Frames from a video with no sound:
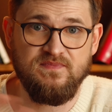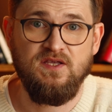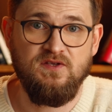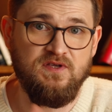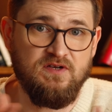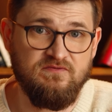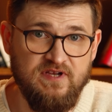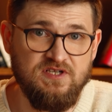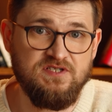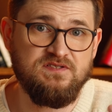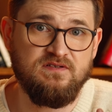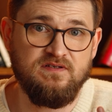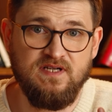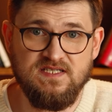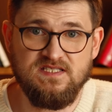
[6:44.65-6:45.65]
You can
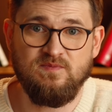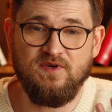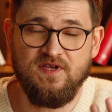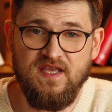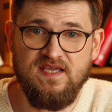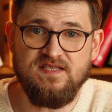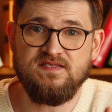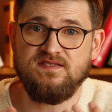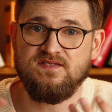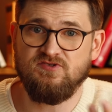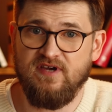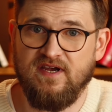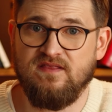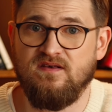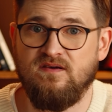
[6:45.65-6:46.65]
register customer cases,
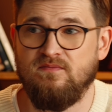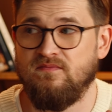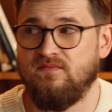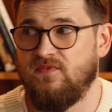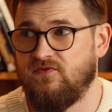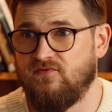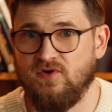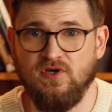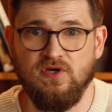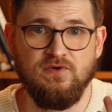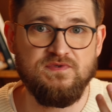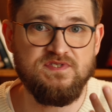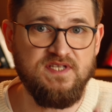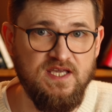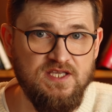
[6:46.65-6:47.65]
track them through
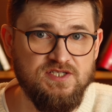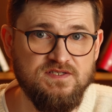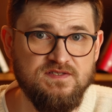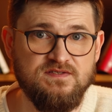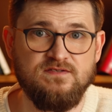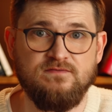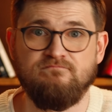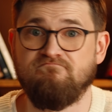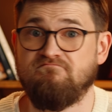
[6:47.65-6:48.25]
stages,